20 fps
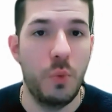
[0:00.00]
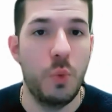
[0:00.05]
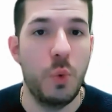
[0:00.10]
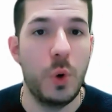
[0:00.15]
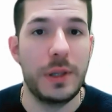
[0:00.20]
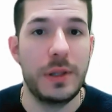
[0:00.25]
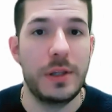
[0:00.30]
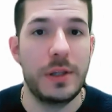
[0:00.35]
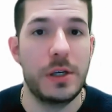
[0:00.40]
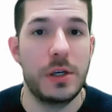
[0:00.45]

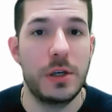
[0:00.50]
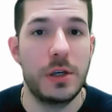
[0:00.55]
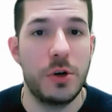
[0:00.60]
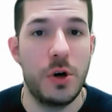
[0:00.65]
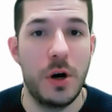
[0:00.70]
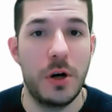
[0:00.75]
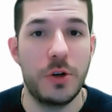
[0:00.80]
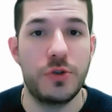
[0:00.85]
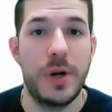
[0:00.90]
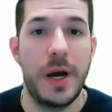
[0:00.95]
what the
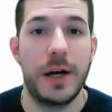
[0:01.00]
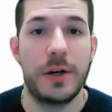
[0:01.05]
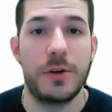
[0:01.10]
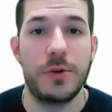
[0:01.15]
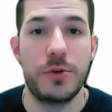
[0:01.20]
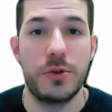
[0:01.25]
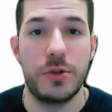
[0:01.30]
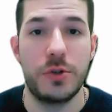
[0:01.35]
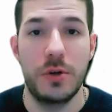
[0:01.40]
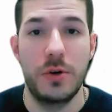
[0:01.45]

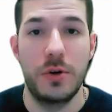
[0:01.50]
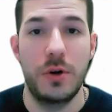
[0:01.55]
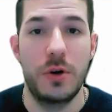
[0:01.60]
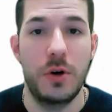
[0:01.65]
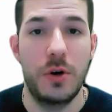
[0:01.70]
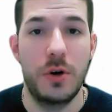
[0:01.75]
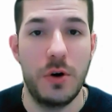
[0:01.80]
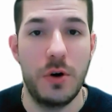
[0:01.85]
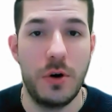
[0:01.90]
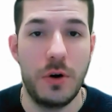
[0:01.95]
contractors
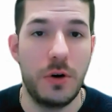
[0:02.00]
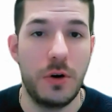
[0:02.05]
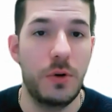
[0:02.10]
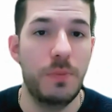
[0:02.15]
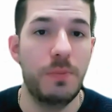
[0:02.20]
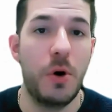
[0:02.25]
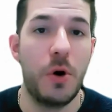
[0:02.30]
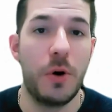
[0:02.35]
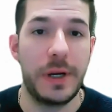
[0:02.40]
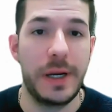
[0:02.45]

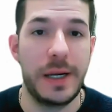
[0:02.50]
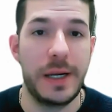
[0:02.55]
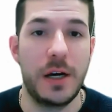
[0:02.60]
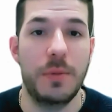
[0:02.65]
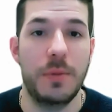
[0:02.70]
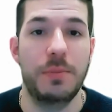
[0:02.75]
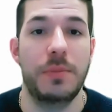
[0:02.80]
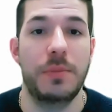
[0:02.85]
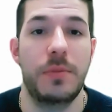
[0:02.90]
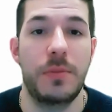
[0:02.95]
are marking
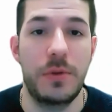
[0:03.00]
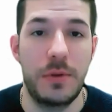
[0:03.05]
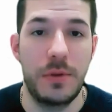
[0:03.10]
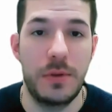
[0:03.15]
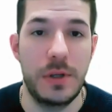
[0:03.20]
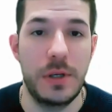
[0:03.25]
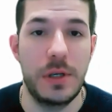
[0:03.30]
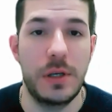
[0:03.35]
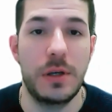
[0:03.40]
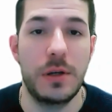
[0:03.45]
up
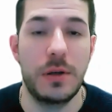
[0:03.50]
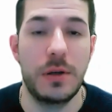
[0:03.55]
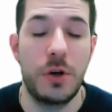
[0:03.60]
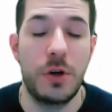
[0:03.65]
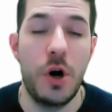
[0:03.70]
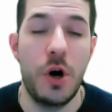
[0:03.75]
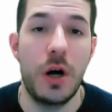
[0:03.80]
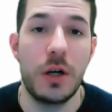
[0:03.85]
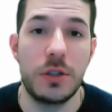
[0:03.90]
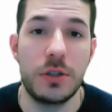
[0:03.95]
the
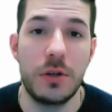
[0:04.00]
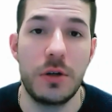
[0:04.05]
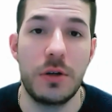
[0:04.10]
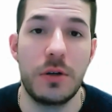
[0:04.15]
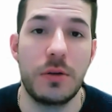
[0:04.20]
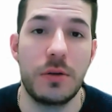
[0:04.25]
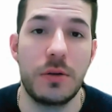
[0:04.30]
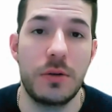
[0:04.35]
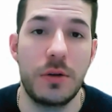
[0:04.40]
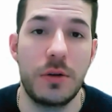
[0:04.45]
costs
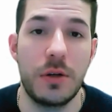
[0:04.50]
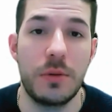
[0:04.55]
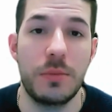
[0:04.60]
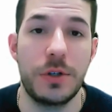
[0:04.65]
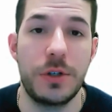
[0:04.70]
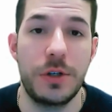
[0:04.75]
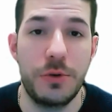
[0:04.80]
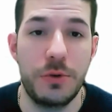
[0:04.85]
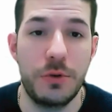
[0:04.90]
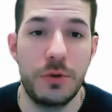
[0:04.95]
on
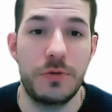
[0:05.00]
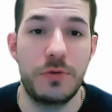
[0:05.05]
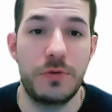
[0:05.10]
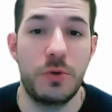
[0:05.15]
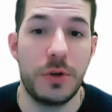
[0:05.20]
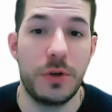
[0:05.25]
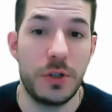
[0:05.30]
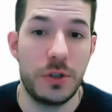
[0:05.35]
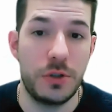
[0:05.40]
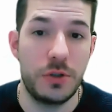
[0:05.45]
materials
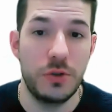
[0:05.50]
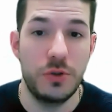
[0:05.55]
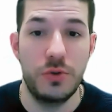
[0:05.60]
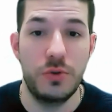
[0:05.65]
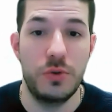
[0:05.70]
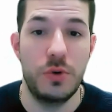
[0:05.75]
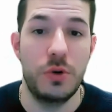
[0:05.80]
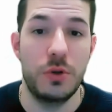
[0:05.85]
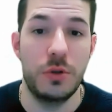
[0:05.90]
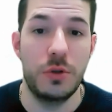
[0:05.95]
for is to
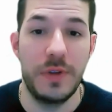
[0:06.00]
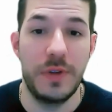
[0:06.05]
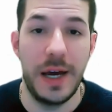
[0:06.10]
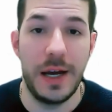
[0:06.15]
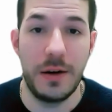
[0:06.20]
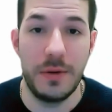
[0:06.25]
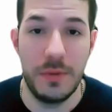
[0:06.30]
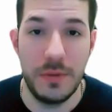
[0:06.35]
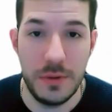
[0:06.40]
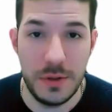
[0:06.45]
do all of
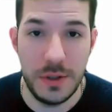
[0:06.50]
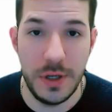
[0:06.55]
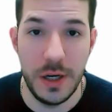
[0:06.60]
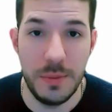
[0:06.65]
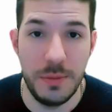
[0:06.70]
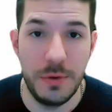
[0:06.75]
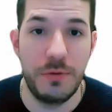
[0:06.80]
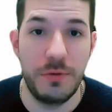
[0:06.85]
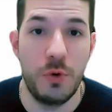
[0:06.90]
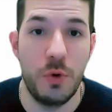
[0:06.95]
that
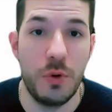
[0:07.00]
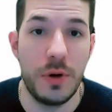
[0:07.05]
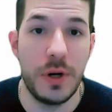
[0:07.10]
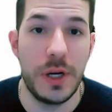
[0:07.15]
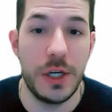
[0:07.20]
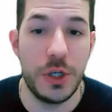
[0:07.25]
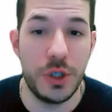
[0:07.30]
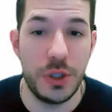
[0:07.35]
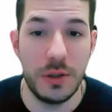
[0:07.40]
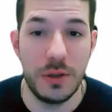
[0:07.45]
type of
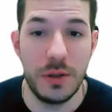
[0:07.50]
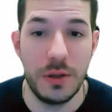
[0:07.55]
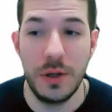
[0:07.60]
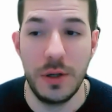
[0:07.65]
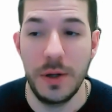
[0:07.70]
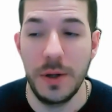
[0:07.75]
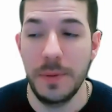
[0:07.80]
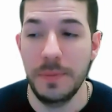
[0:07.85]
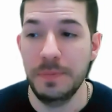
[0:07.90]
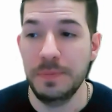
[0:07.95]
coordination.
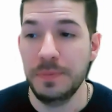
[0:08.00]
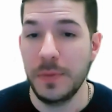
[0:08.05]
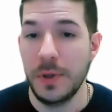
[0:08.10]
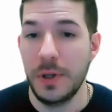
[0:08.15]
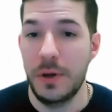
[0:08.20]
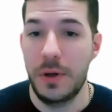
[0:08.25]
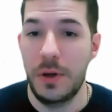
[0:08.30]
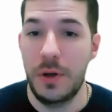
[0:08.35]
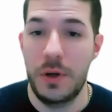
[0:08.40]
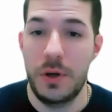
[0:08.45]

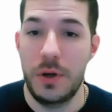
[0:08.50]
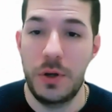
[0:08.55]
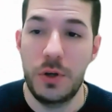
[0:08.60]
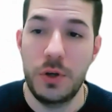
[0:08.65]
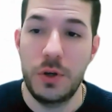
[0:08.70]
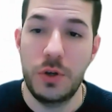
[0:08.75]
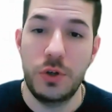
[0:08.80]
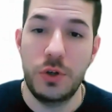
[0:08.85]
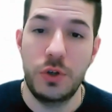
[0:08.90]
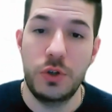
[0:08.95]

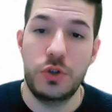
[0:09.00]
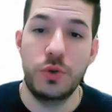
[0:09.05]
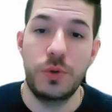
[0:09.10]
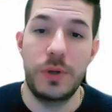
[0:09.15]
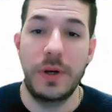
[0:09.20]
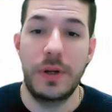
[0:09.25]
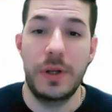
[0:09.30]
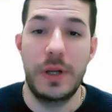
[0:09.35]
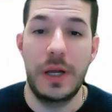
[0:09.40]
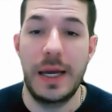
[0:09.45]
So
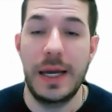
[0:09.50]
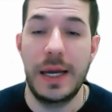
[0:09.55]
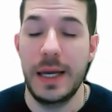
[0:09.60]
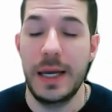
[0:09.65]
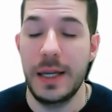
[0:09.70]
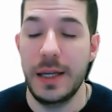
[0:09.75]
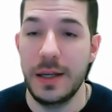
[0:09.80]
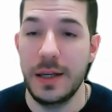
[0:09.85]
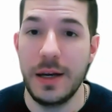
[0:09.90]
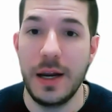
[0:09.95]

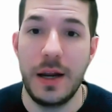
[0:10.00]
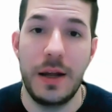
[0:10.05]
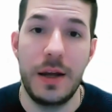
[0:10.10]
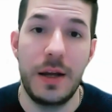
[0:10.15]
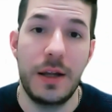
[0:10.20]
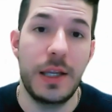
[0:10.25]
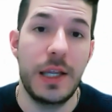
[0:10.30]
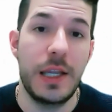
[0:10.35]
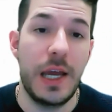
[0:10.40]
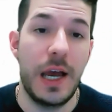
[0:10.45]
and
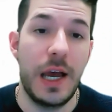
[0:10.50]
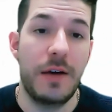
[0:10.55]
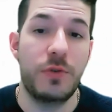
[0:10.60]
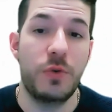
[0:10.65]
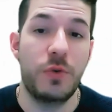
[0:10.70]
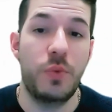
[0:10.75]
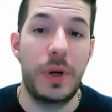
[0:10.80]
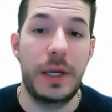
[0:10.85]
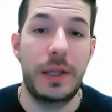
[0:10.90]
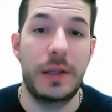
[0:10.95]
then you have
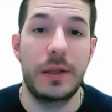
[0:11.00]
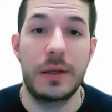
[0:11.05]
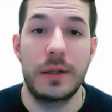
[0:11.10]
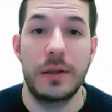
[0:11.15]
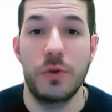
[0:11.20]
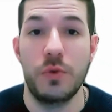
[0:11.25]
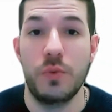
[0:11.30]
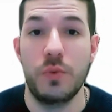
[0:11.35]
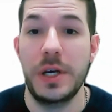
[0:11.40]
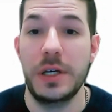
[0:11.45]
to weigh
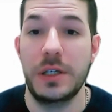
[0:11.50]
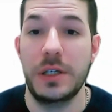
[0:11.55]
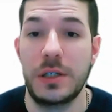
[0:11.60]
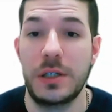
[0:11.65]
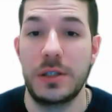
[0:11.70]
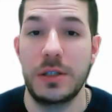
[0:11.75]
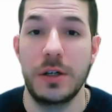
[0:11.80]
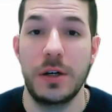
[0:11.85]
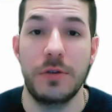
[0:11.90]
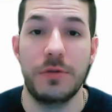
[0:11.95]
the
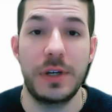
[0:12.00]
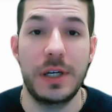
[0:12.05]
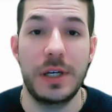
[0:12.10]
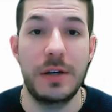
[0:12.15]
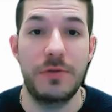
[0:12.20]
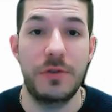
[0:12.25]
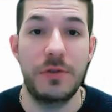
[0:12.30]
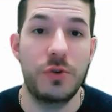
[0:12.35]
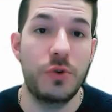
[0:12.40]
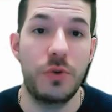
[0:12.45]
risks of,
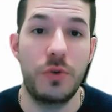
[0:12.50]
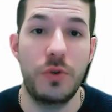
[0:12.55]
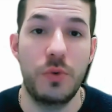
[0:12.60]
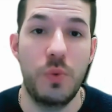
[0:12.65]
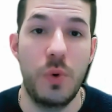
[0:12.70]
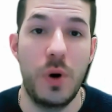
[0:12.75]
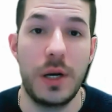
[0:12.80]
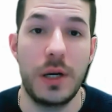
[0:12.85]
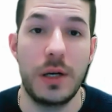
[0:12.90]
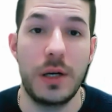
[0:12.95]
if you're the
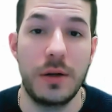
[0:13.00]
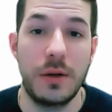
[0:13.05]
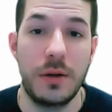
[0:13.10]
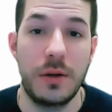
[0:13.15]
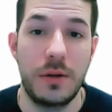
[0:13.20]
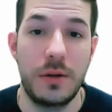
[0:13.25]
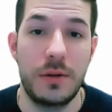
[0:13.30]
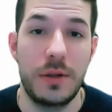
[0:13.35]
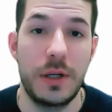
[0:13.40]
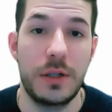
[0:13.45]
one
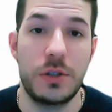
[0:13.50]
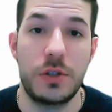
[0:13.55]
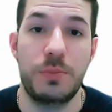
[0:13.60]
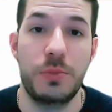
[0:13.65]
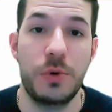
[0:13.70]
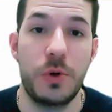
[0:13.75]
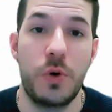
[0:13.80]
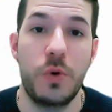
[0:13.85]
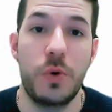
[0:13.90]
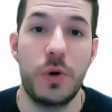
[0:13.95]
that's
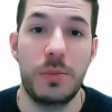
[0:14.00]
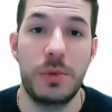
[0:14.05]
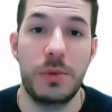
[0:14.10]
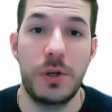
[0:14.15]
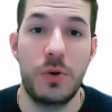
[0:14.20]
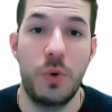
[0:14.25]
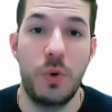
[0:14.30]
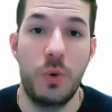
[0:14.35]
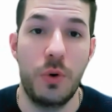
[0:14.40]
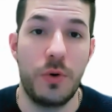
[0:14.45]
going to
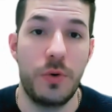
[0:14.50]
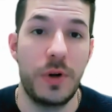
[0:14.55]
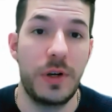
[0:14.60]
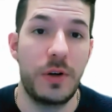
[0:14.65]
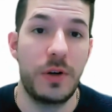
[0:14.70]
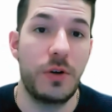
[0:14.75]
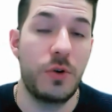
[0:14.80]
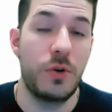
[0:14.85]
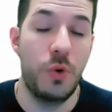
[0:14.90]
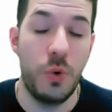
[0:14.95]
be
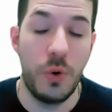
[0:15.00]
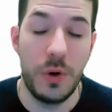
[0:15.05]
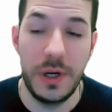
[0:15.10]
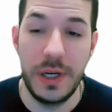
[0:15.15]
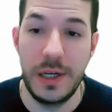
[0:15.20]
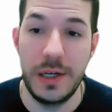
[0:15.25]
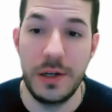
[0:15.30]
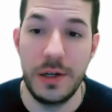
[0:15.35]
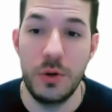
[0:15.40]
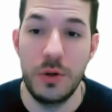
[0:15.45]

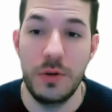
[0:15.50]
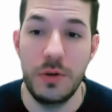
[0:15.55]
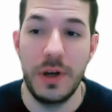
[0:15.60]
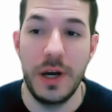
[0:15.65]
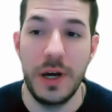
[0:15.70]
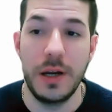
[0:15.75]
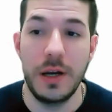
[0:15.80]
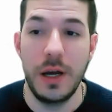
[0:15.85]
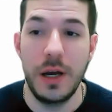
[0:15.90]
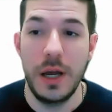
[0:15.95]
coordinating all of
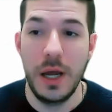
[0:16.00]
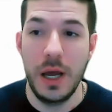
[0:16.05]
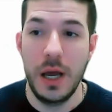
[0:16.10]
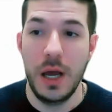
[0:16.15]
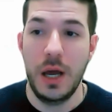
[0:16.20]
that,